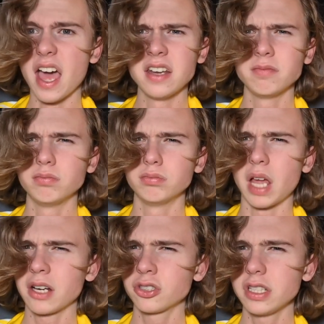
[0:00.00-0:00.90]
And
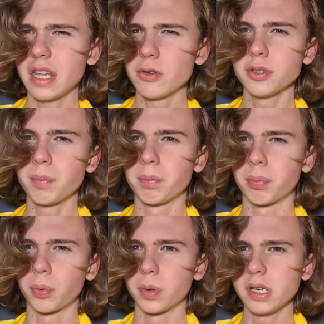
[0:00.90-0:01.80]
actually, that was a
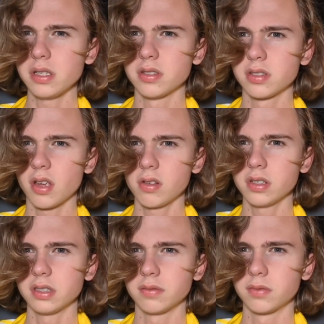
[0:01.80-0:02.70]
pretty
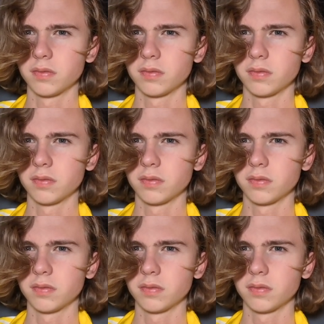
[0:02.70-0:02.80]
solid